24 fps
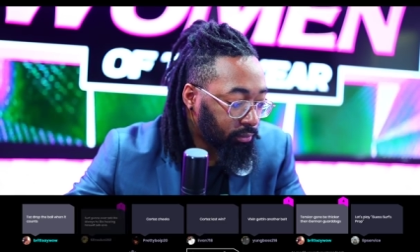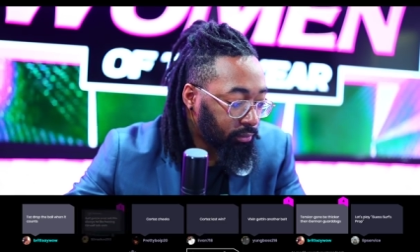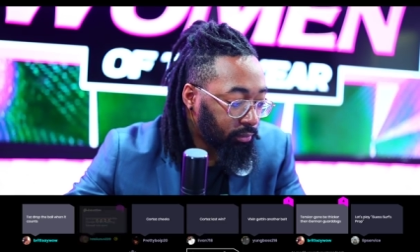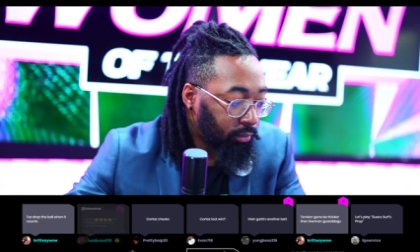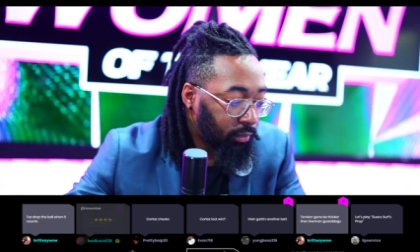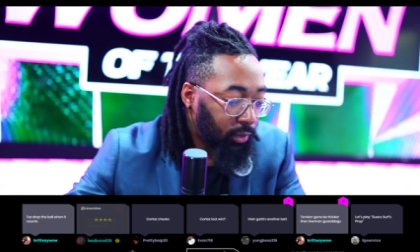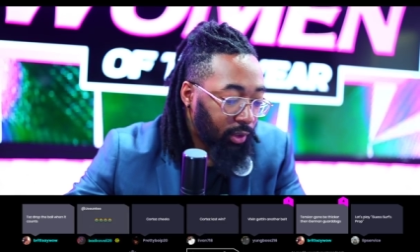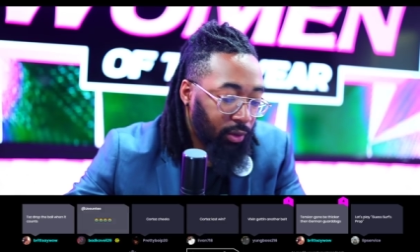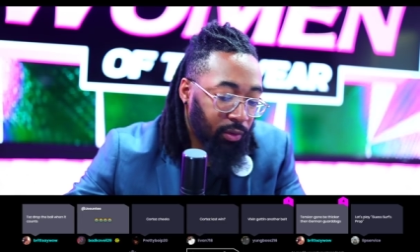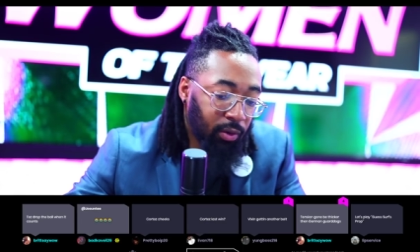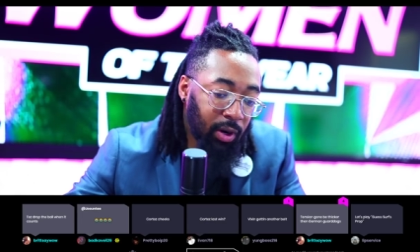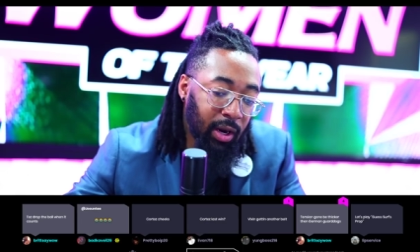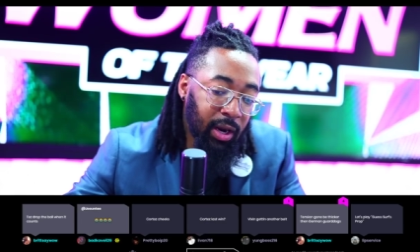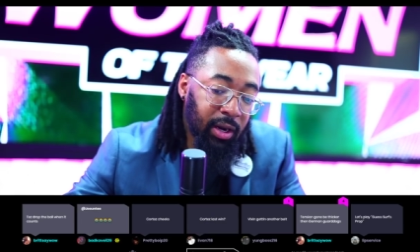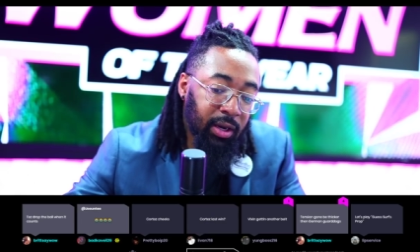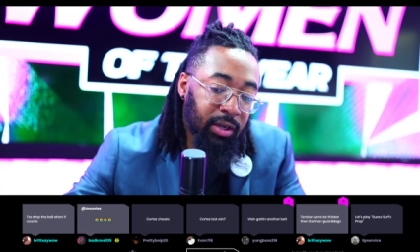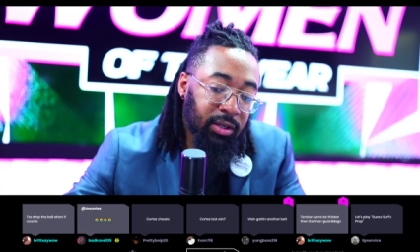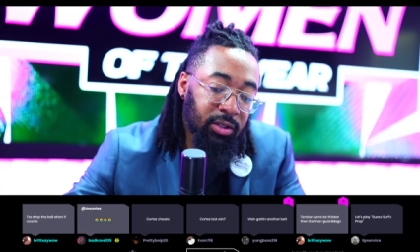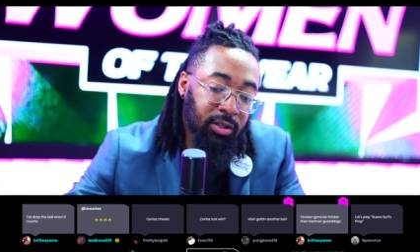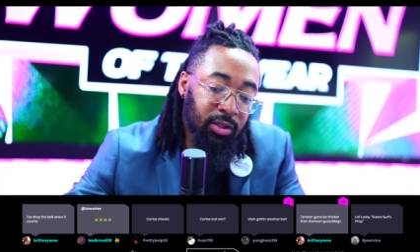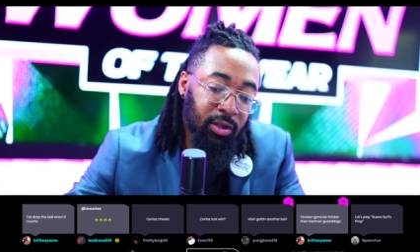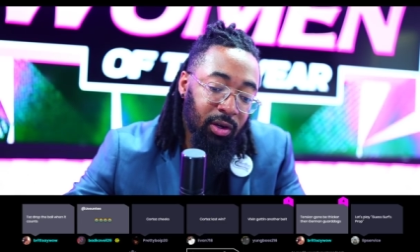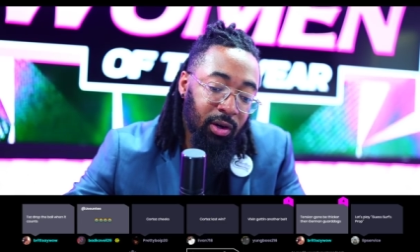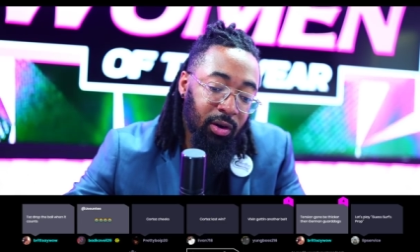Right?
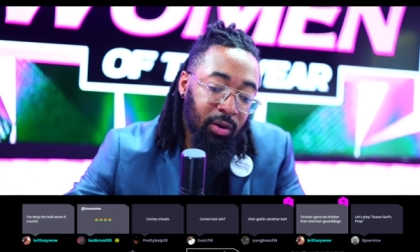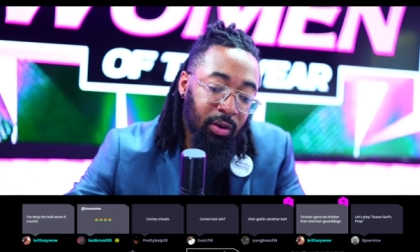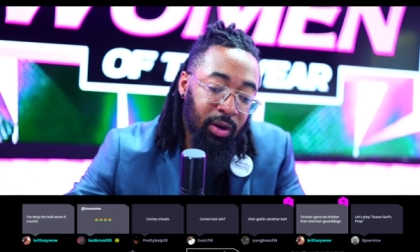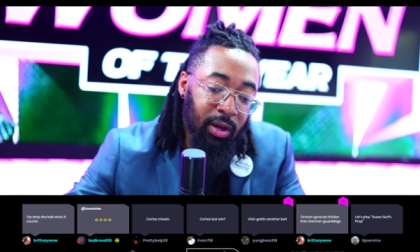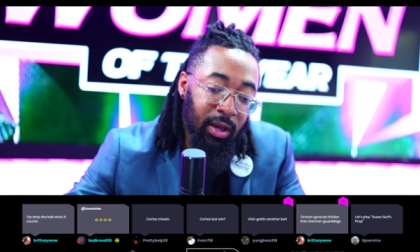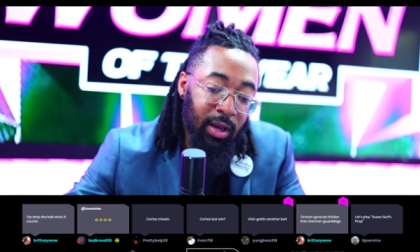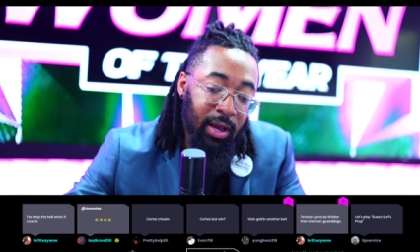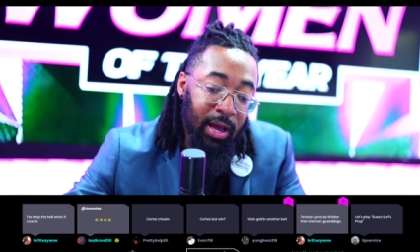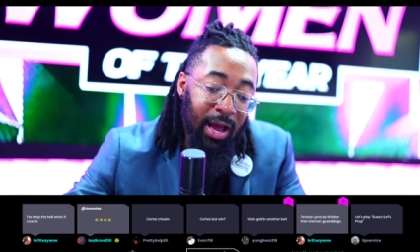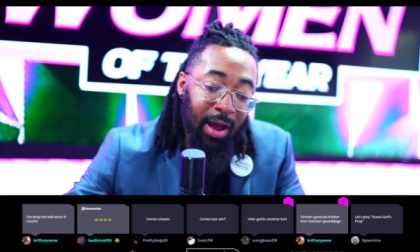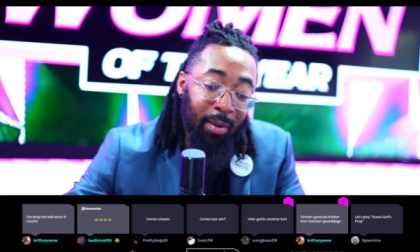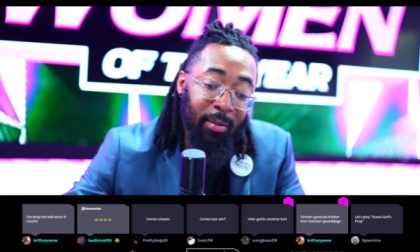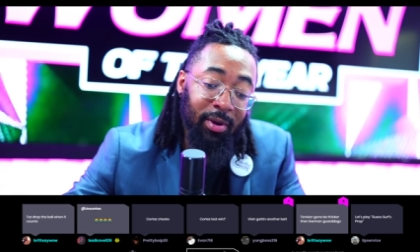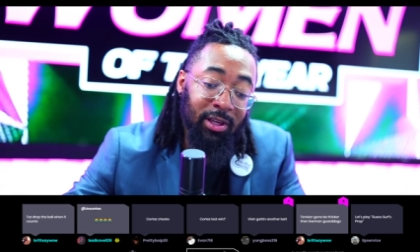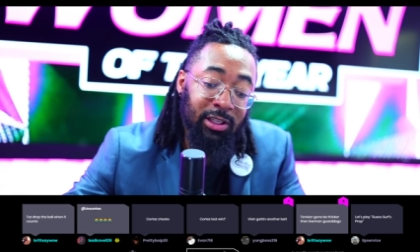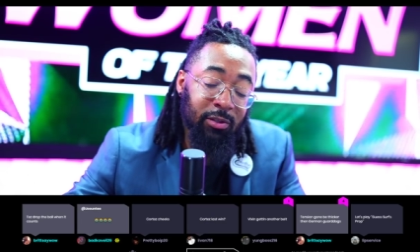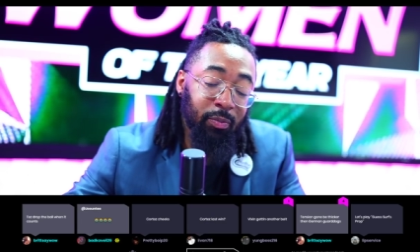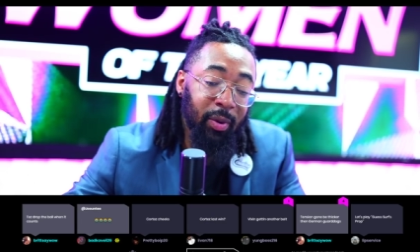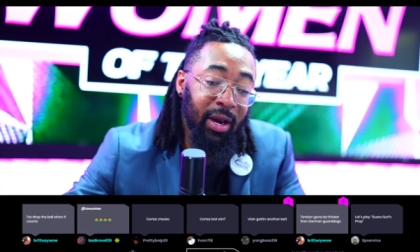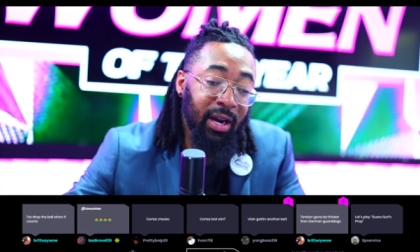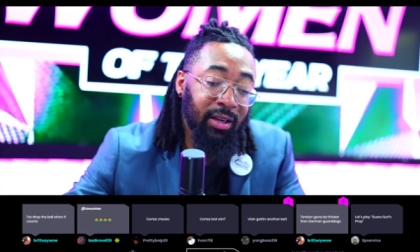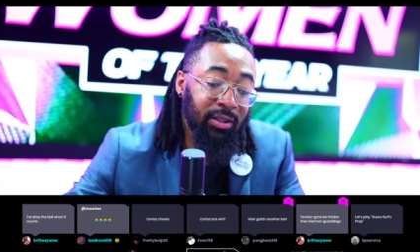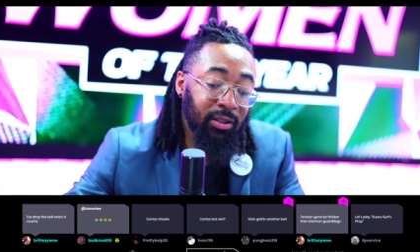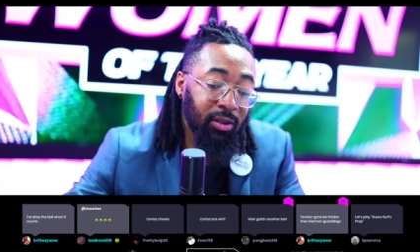So I'm
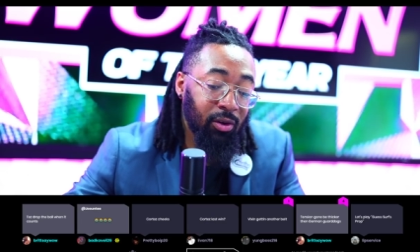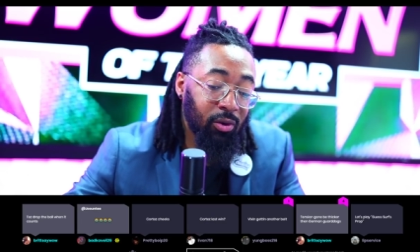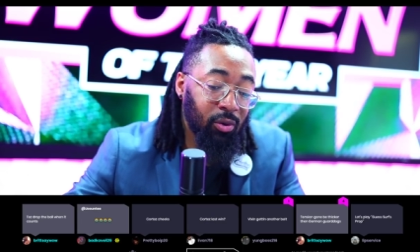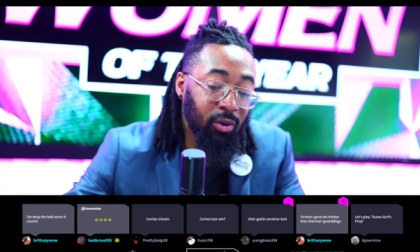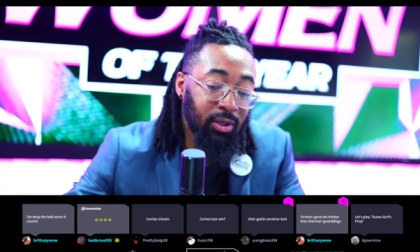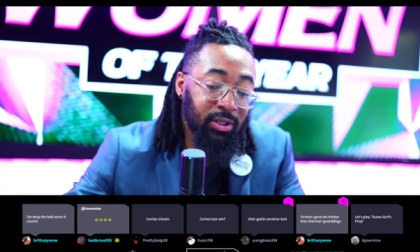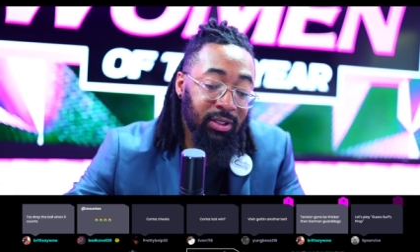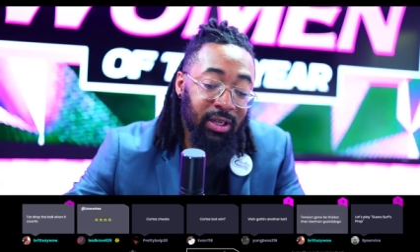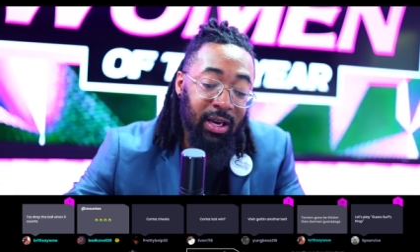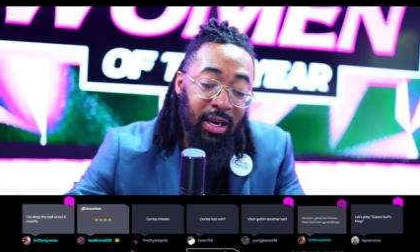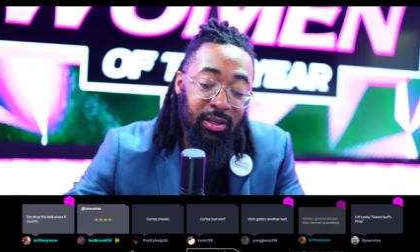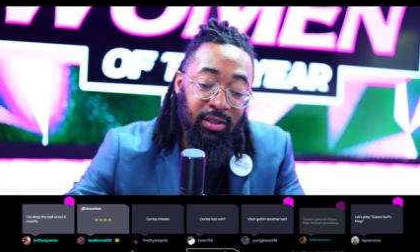expecting Cortez